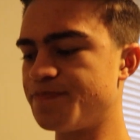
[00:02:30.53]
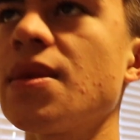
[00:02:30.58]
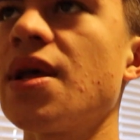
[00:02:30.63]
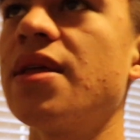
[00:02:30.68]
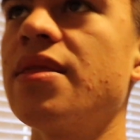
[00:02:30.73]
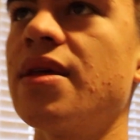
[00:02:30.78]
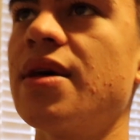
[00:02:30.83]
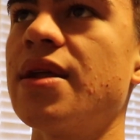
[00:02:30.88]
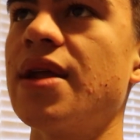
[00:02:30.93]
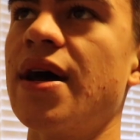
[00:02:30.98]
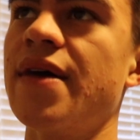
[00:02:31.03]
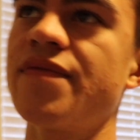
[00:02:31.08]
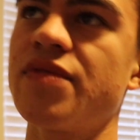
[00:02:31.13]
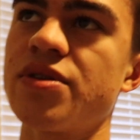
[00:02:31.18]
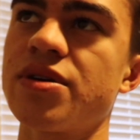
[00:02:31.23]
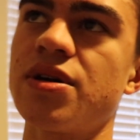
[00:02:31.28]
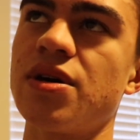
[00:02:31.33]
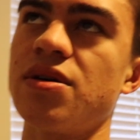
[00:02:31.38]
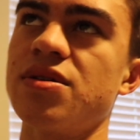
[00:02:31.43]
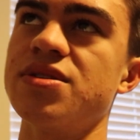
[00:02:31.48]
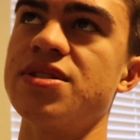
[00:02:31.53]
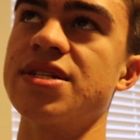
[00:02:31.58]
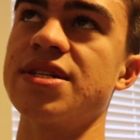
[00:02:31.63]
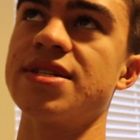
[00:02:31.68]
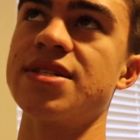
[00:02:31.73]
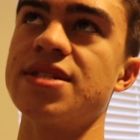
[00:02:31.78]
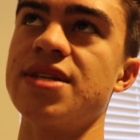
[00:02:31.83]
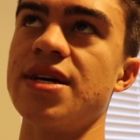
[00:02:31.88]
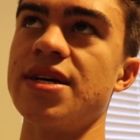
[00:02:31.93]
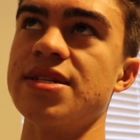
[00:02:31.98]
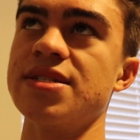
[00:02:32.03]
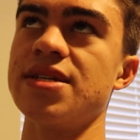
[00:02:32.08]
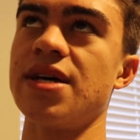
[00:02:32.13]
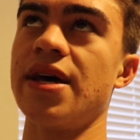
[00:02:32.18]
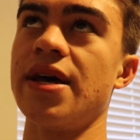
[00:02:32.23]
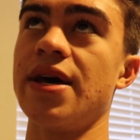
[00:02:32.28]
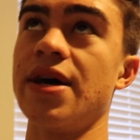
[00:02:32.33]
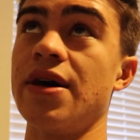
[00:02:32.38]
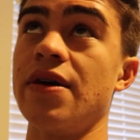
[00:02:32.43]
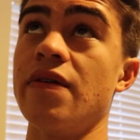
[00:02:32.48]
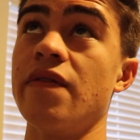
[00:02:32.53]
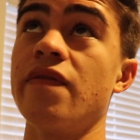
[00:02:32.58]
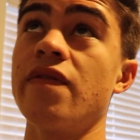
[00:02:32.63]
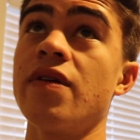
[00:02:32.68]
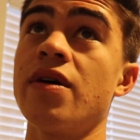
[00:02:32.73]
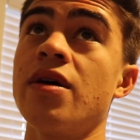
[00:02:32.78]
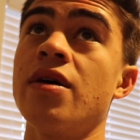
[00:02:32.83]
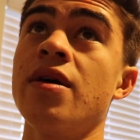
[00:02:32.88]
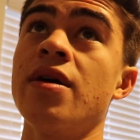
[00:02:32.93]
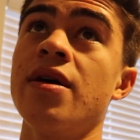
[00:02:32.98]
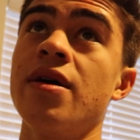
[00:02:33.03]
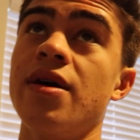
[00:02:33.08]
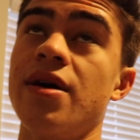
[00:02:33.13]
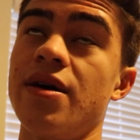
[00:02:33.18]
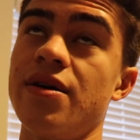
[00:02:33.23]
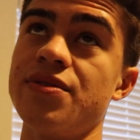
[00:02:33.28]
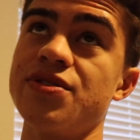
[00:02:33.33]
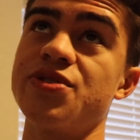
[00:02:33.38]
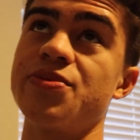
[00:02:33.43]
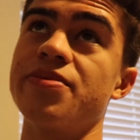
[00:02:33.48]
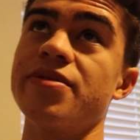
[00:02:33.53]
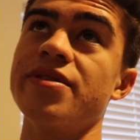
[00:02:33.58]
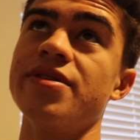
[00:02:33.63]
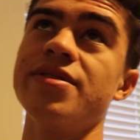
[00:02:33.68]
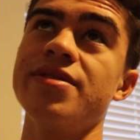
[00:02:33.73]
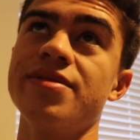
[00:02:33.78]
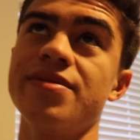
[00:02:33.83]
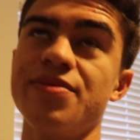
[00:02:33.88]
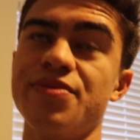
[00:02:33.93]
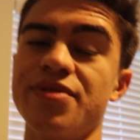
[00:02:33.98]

And then after College Success, I have algebra,